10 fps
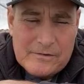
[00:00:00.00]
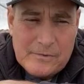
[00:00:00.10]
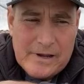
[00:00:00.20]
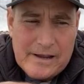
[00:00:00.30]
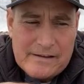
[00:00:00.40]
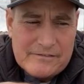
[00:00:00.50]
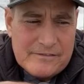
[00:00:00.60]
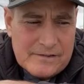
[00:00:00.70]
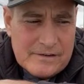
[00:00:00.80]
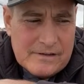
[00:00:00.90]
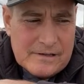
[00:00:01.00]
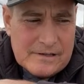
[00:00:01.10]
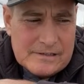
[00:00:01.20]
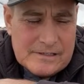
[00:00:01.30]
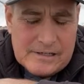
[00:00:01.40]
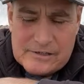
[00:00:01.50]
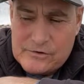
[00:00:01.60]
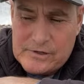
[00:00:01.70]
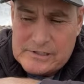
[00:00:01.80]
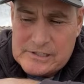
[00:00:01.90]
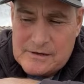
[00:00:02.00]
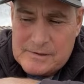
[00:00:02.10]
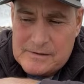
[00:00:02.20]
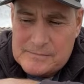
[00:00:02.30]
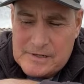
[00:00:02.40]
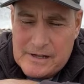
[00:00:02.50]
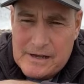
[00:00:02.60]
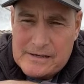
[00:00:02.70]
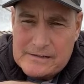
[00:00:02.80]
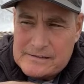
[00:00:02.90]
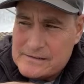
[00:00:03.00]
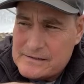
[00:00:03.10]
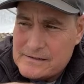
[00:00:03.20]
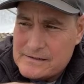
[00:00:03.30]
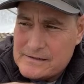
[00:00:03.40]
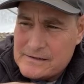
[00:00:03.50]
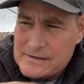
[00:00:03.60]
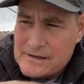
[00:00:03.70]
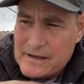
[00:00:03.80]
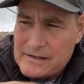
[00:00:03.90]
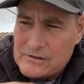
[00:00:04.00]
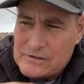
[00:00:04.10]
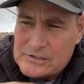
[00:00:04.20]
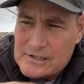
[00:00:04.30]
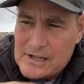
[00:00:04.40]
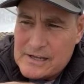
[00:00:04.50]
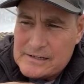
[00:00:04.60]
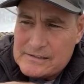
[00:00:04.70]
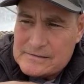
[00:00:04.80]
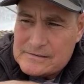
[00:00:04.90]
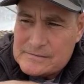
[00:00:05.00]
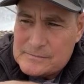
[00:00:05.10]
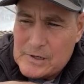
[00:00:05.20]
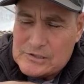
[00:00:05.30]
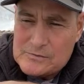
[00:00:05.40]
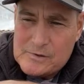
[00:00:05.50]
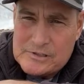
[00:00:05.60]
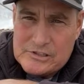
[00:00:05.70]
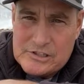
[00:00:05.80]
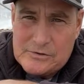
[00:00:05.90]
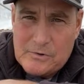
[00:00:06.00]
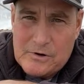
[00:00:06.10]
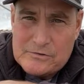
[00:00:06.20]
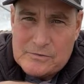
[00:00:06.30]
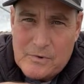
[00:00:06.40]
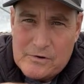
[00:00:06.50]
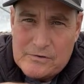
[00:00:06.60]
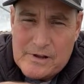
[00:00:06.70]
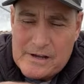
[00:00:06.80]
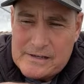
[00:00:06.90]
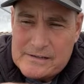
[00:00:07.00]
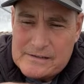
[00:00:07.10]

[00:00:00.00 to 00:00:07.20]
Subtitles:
We have 10 degrees coming up tonight and looks like possibly 0 tomorrow night.